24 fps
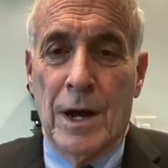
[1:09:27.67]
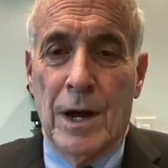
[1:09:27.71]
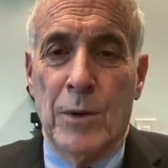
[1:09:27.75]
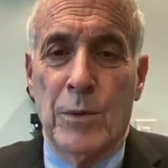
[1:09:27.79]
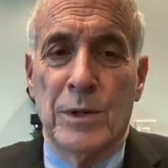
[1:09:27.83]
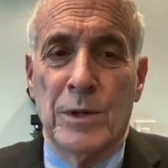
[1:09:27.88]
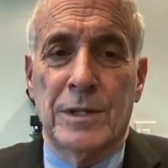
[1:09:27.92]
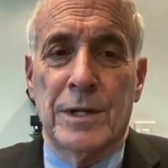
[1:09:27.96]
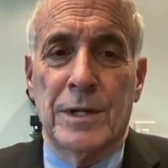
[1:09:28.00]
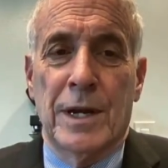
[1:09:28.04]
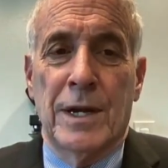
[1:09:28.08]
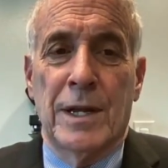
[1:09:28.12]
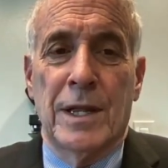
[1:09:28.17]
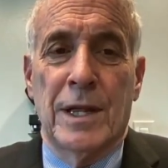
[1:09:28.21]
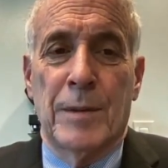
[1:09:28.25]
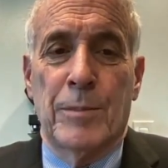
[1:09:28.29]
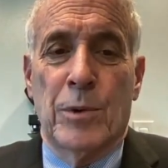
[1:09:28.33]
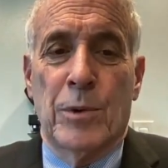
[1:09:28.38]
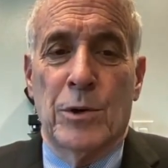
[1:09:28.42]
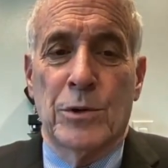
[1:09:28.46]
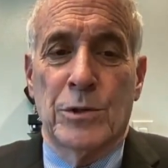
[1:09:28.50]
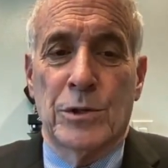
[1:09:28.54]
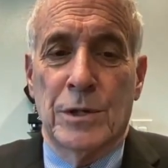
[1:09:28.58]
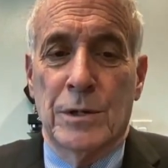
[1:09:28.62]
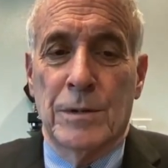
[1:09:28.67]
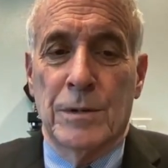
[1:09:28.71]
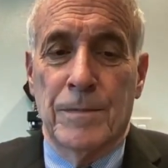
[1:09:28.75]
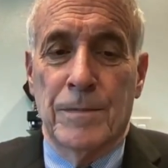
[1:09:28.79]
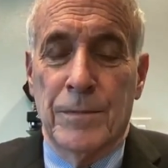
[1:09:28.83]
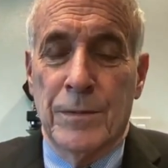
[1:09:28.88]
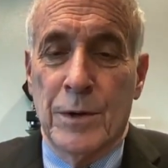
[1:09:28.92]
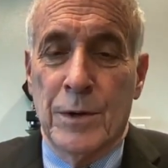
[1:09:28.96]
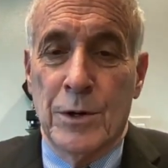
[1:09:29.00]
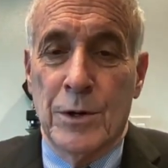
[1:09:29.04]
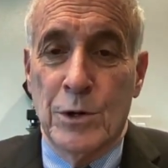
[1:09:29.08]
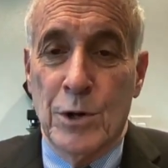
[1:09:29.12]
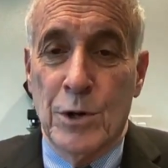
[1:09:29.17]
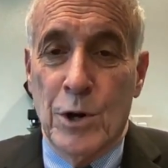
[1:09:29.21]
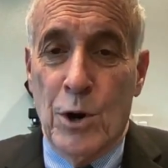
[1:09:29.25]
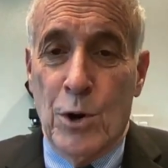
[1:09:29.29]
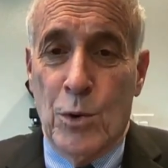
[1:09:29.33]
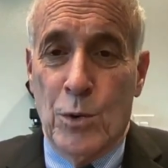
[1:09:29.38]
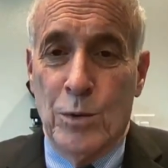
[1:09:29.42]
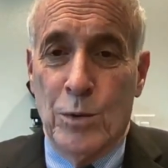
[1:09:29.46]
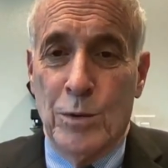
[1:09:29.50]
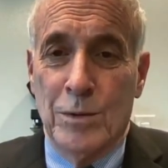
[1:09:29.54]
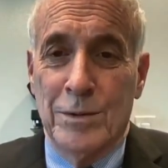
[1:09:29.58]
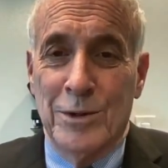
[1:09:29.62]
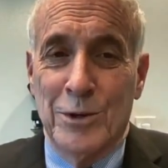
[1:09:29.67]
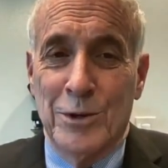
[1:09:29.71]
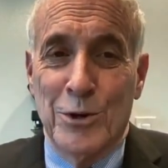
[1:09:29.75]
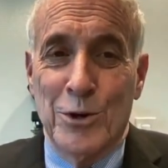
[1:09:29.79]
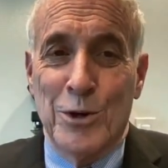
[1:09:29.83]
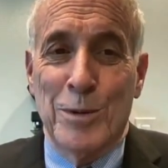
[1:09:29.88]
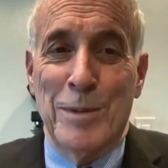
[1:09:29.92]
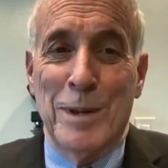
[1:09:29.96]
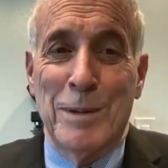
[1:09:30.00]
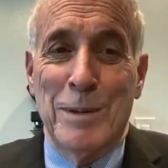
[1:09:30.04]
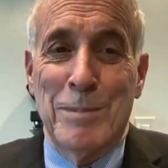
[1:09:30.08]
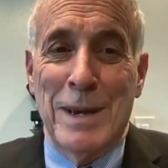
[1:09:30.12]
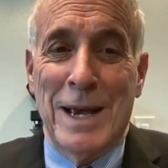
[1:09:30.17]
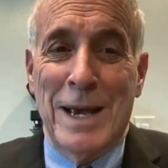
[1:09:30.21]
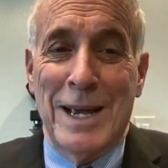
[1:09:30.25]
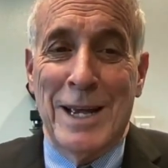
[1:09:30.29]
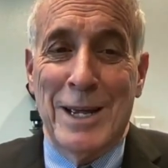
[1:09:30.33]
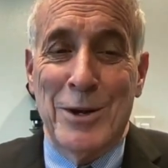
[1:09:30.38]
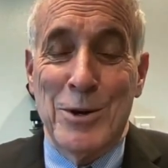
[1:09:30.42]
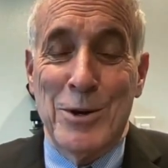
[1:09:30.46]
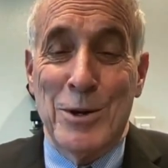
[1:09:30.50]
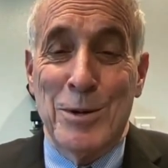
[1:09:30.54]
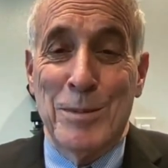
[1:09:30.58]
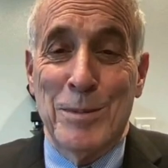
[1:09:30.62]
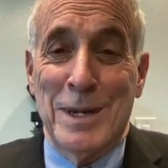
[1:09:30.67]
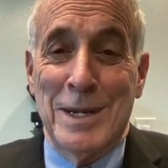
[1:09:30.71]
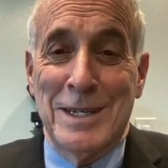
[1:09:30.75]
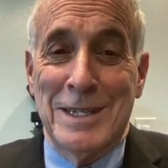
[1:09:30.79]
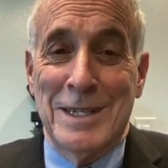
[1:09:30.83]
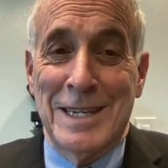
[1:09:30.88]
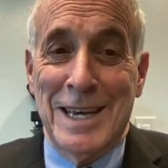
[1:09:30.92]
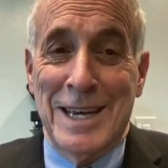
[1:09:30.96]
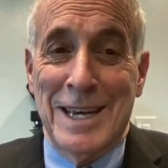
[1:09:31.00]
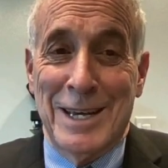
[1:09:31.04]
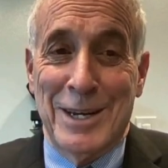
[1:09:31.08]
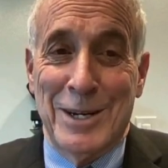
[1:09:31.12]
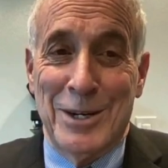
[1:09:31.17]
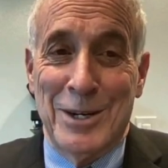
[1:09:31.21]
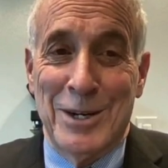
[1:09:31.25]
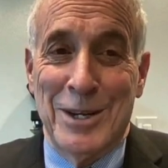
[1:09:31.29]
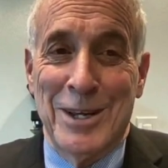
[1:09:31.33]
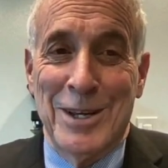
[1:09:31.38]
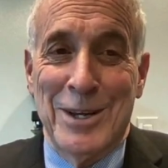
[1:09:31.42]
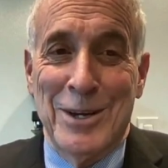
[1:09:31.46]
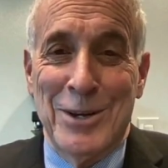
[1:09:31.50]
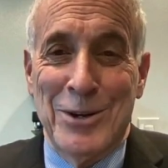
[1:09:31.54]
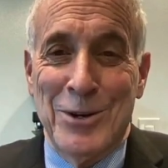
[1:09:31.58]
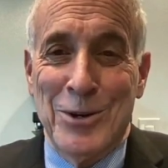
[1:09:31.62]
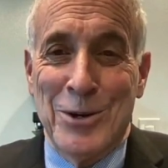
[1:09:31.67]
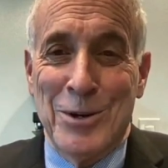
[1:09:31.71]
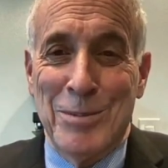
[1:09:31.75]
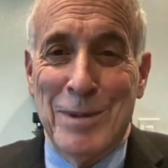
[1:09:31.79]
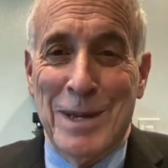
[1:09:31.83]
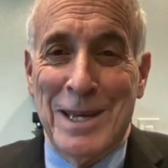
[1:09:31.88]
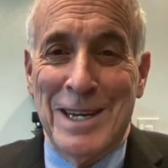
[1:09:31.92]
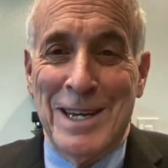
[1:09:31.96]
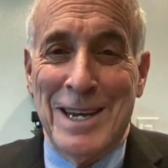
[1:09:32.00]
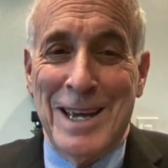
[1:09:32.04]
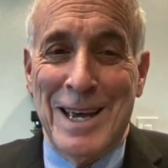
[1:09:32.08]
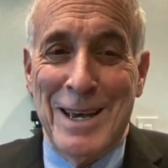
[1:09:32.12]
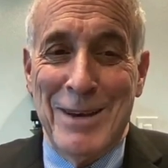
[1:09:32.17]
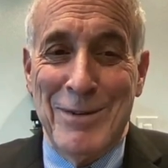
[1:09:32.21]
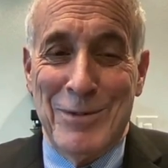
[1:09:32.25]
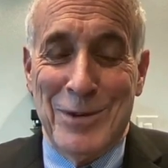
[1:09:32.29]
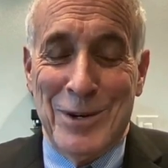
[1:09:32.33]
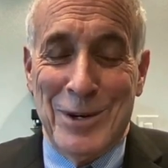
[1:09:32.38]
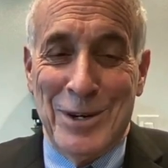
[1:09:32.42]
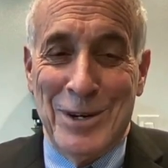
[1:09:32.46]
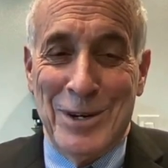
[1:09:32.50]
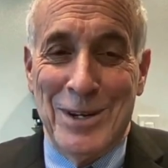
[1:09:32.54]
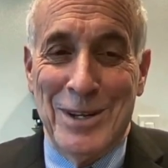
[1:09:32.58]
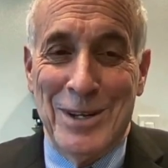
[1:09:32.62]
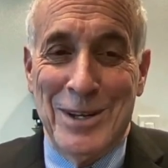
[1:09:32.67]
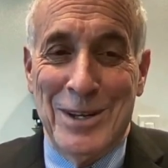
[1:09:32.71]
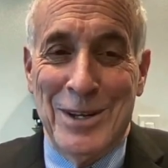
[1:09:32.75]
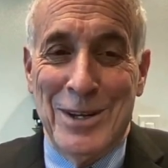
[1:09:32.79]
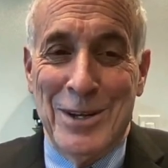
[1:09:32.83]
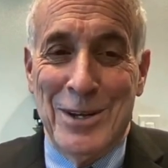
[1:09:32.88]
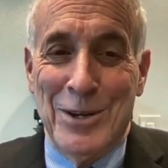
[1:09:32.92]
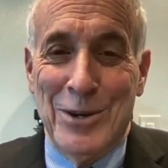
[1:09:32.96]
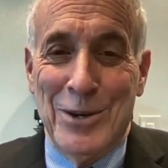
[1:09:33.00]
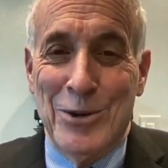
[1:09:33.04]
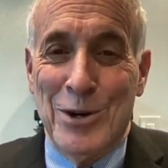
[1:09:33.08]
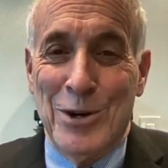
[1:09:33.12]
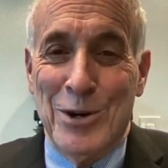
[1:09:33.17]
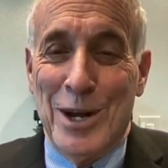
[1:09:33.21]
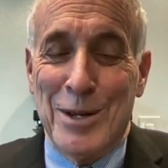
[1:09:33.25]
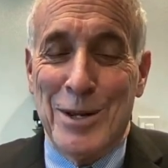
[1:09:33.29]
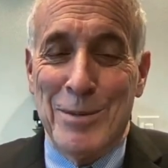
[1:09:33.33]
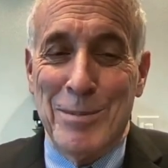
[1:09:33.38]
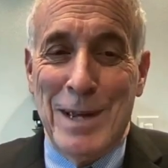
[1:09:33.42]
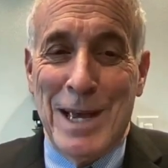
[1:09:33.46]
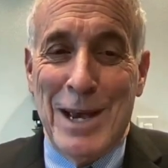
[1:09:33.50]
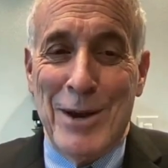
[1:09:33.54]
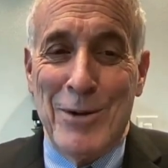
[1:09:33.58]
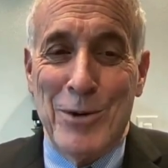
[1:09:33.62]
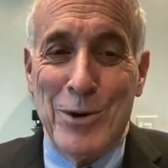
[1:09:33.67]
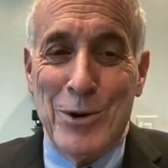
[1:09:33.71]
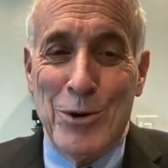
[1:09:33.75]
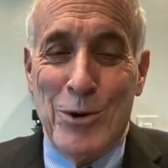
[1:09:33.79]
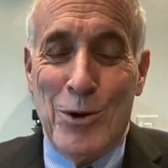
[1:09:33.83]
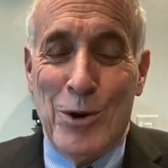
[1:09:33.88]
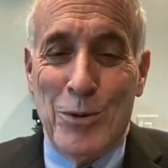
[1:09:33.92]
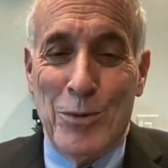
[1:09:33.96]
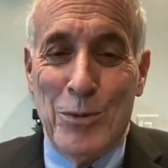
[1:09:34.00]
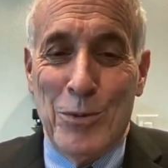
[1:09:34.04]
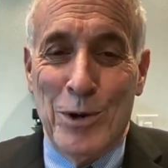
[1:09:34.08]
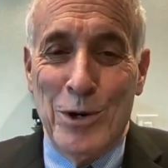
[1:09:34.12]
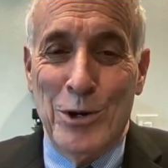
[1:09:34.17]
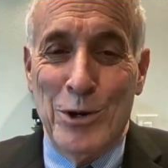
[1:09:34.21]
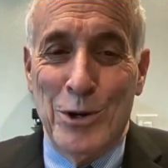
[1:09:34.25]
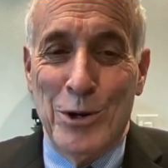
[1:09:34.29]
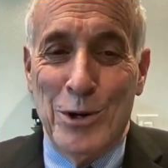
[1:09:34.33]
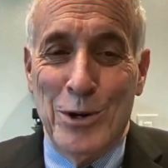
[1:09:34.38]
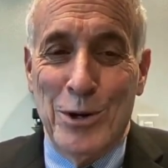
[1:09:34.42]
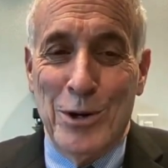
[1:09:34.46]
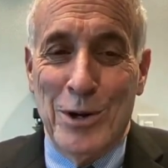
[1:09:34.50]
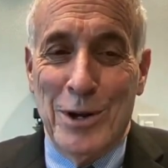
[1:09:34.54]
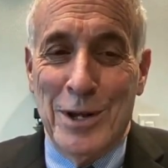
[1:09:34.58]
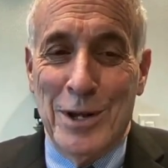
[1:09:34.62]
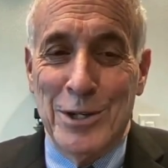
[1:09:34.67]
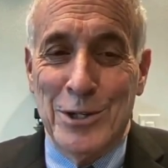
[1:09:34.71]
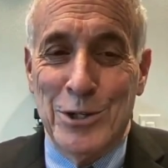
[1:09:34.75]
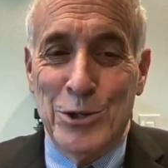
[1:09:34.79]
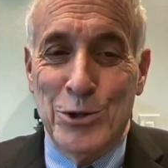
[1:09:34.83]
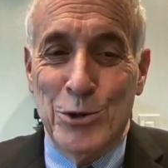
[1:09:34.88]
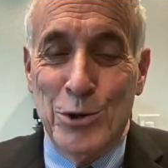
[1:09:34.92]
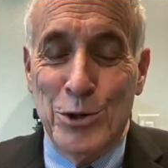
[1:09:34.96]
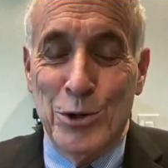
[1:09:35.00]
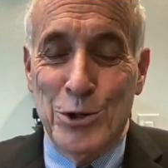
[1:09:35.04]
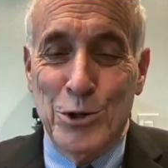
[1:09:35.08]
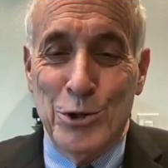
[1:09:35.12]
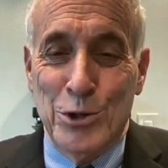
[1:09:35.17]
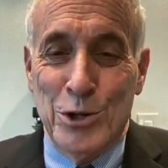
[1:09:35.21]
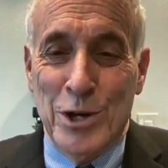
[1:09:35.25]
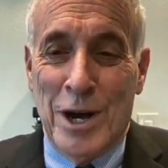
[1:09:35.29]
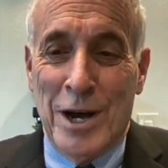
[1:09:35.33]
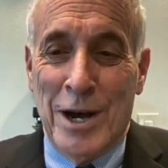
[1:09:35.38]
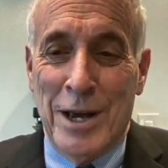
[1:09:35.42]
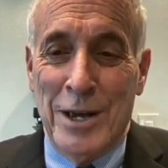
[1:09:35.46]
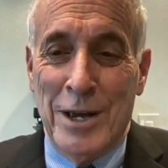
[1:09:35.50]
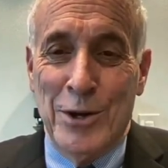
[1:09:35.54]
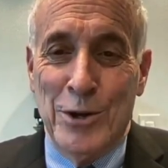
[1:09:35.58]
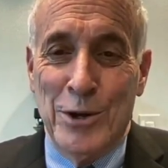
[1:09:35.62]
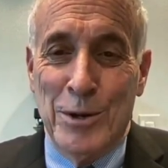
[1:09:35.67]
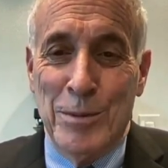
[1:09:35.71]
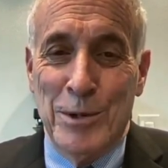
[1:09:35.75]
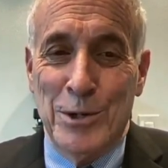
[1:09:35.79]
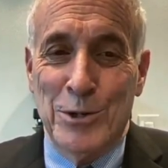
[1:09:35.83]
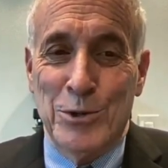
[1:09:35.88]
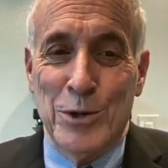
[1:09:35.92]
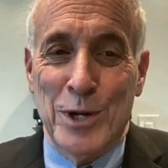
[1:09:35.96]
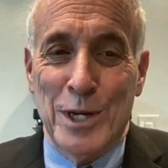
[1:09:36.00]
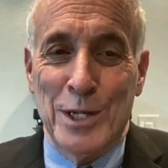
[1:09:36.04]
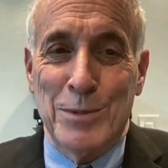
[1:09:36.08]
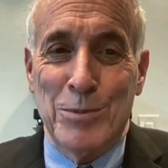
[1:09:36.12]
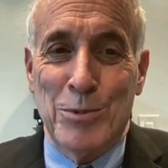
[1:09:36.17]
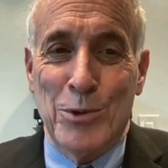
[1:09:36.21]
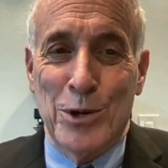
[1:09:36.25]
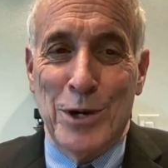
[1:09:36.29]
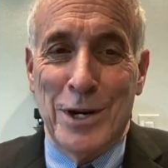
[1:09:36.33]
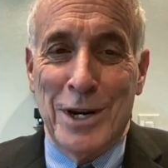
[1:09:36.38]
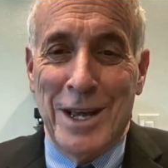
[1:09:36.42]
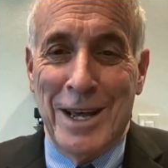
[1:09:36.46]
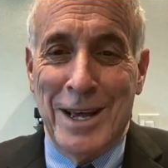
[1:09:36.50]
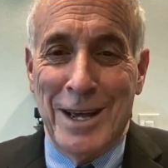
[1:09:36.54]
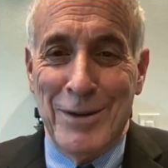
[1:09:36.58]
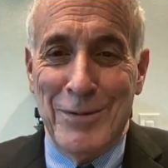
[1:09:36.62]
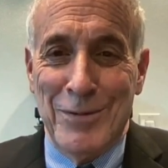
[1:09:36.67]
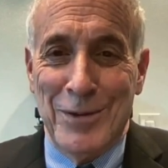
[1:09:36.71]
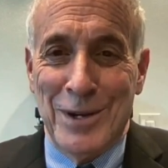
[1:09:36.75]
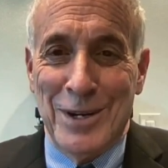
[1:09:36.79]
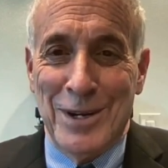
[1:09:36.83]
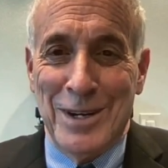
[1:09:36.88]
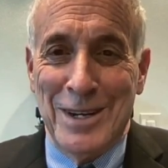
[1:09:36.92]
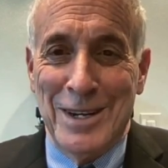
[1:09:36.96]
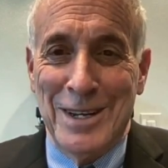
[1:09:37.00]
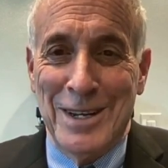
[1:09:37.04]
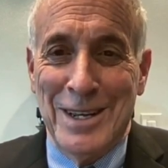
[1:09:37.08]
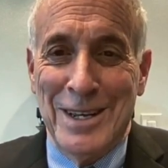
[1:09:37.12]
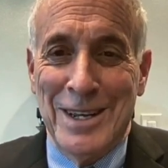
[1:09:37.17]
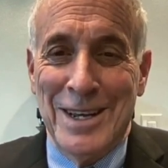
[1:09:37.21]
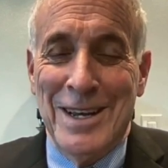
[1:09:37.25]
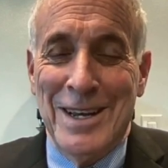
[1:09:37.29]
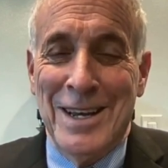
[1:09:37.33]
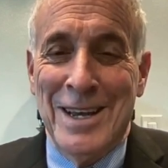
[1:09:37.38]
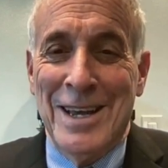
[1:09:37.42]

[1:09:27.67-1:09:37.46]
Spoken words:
And I would say to that person, no, you're going to be dead. You're going to be in heaven. You're not going to be angry at all. As soon as you die, you're going to be transported to heaven,